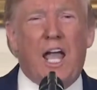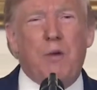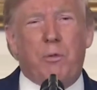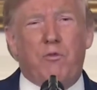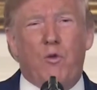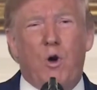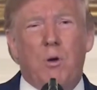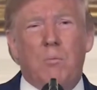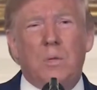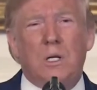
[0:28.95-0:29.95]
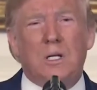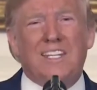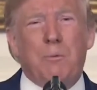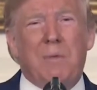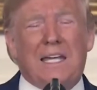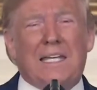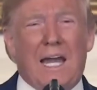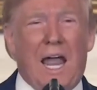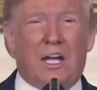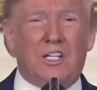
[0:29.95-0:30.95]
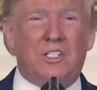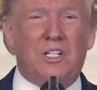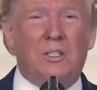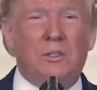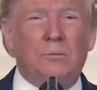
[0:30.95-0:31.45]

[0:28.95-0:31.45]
and perform demented acts.